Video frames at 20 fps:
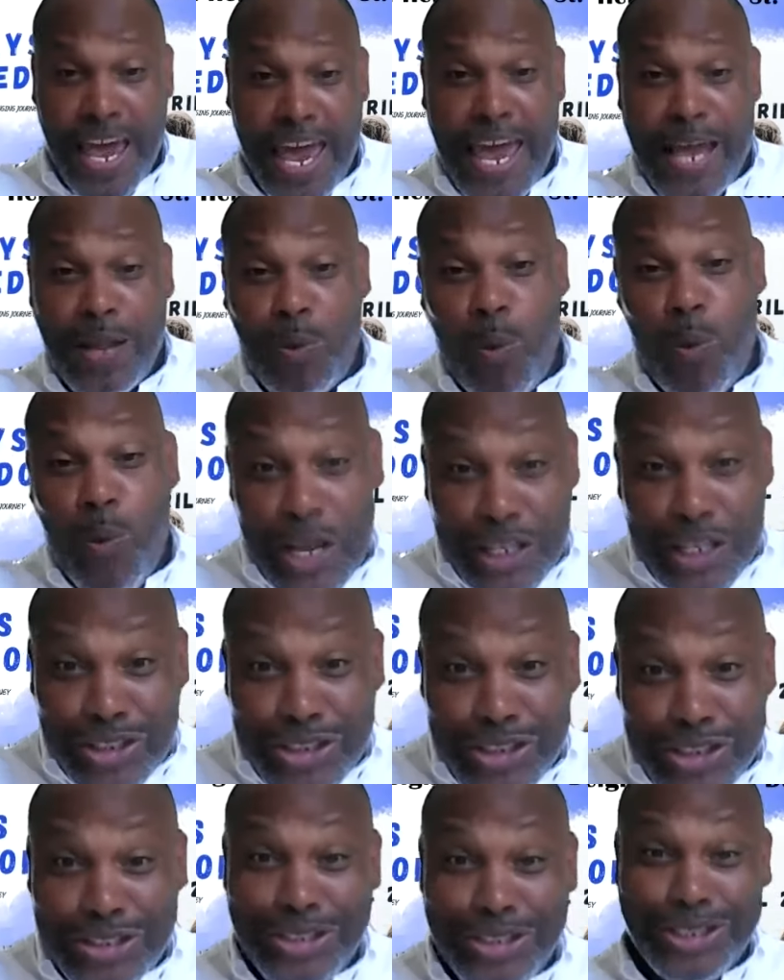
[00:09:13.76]
in
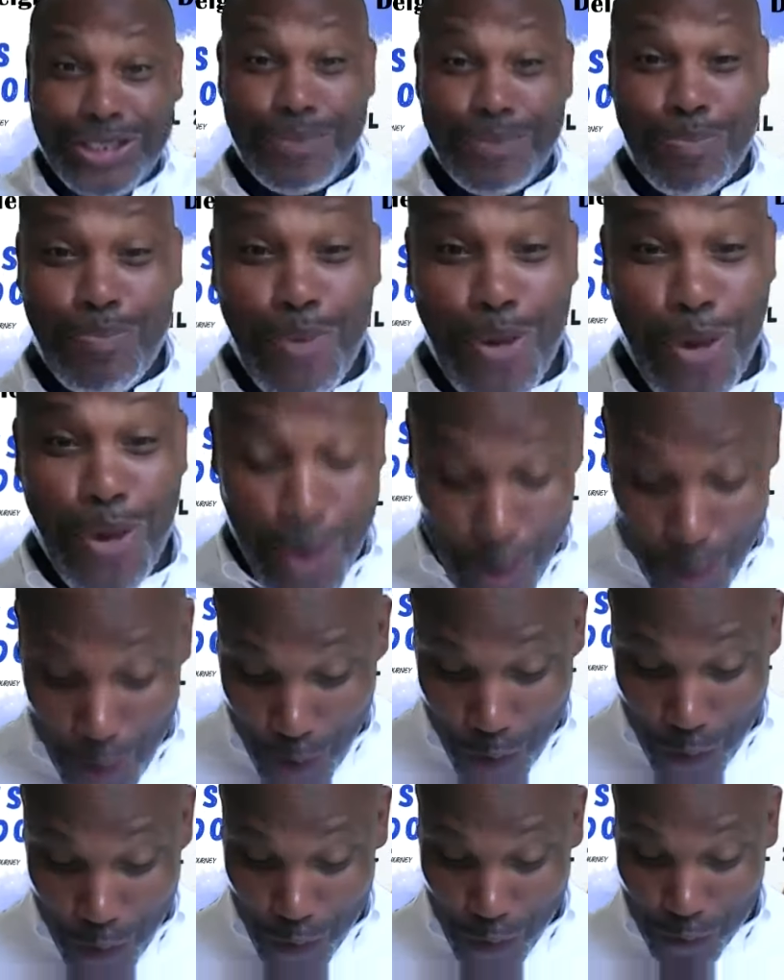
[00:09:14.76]
which to
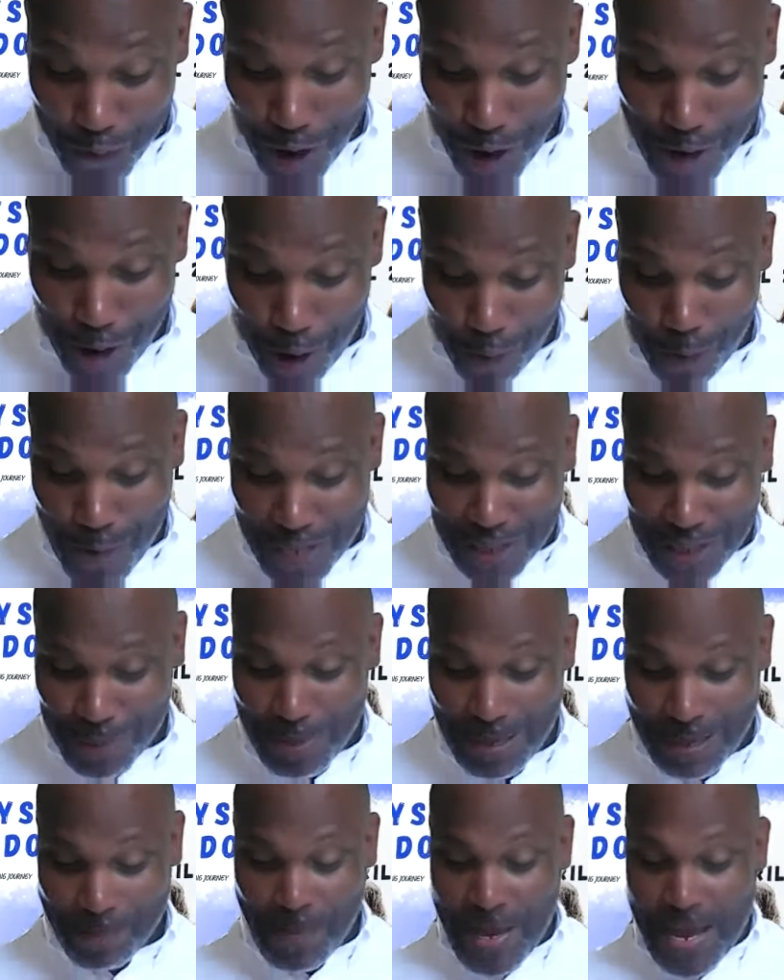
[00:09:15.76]
move. Are y'all with
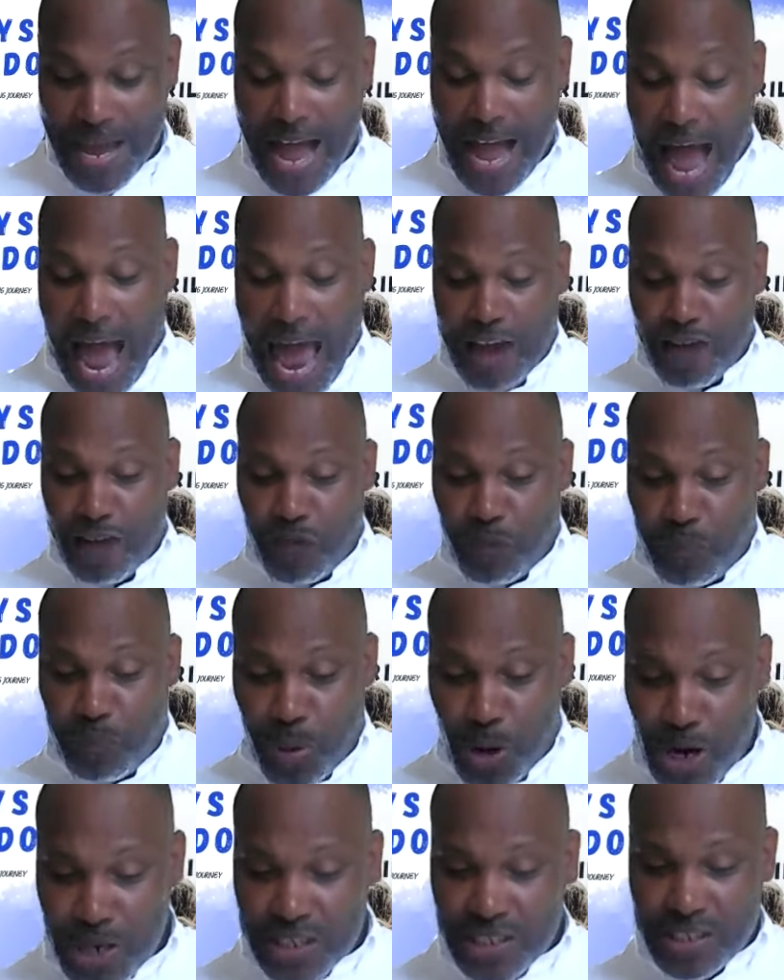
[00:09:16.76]
me? I have
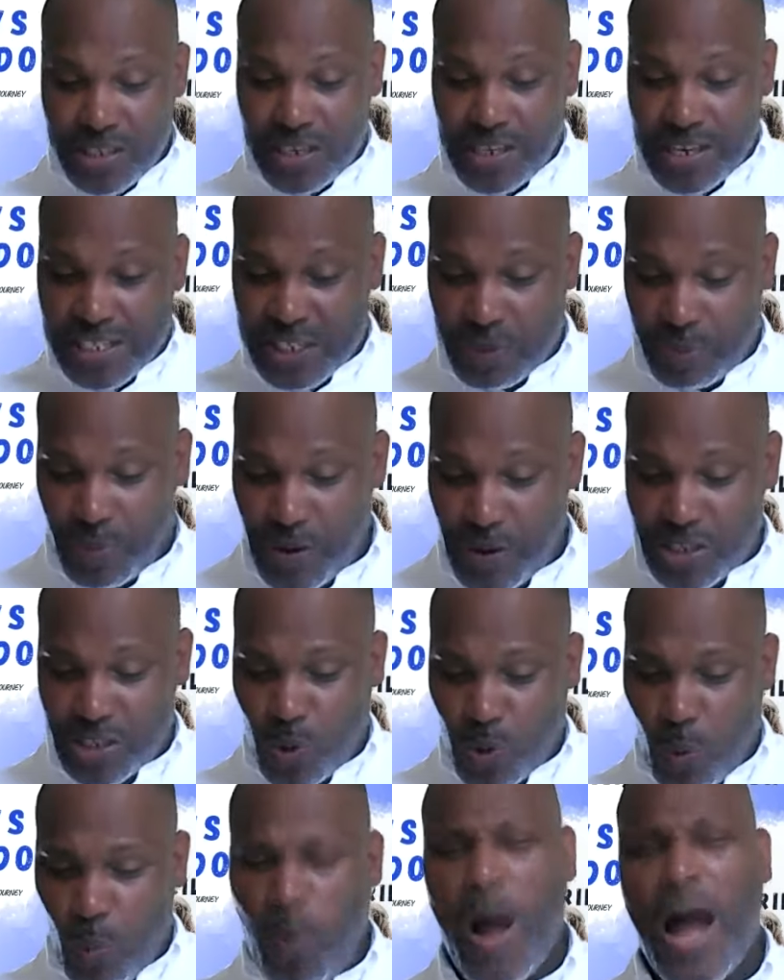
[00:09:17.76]
personally
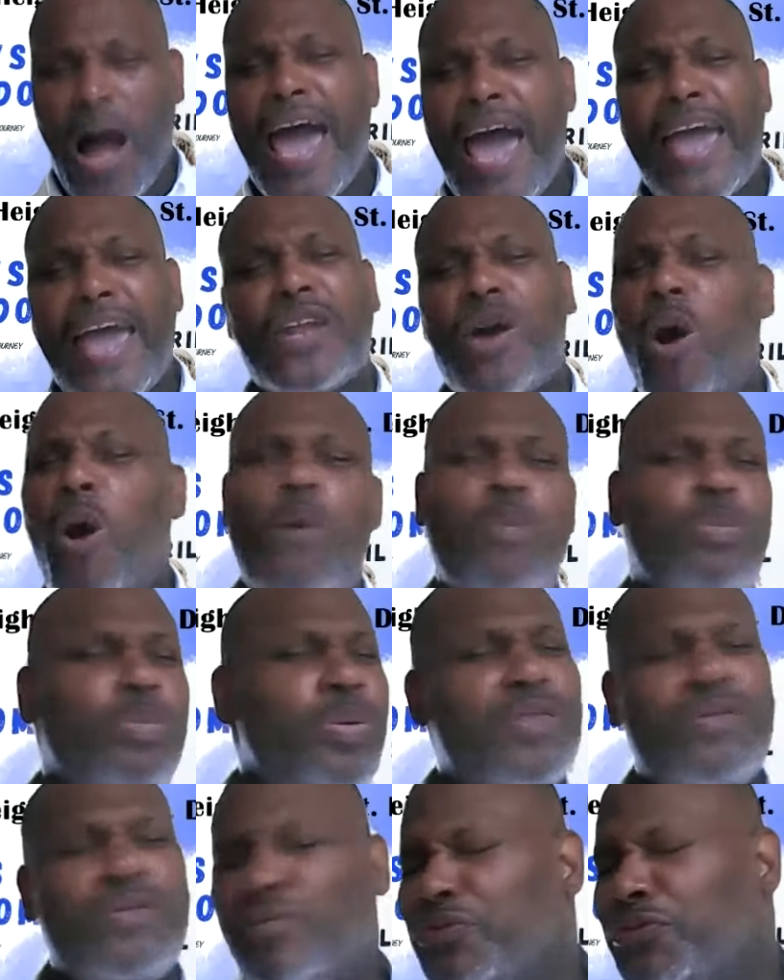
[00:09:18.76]
experienced the wide
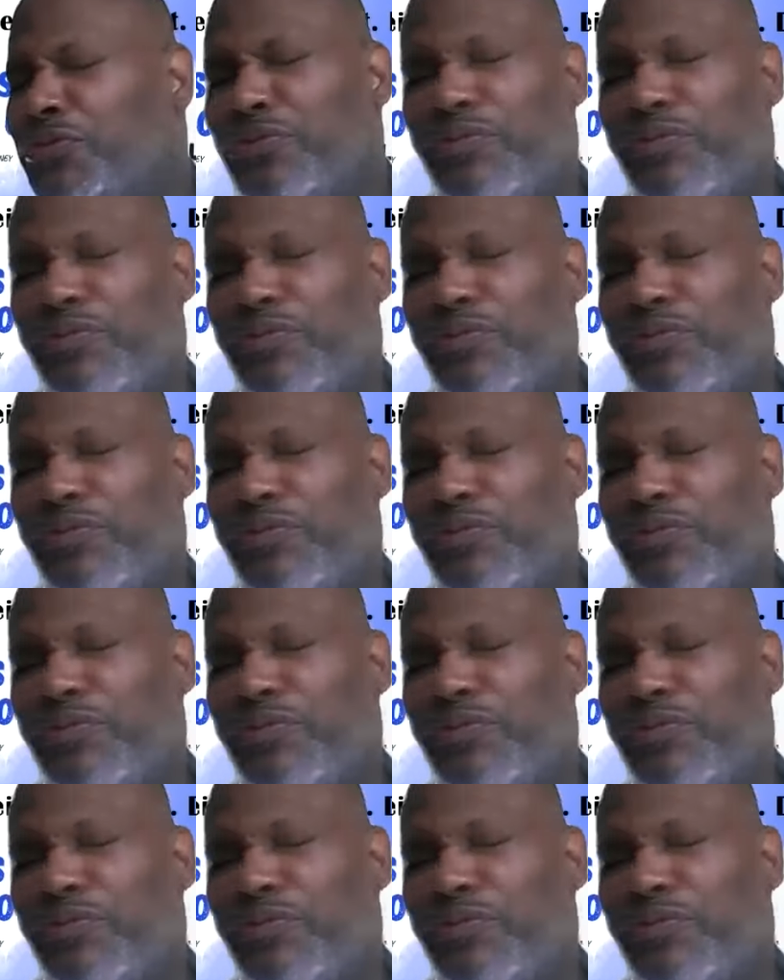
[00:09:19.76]
open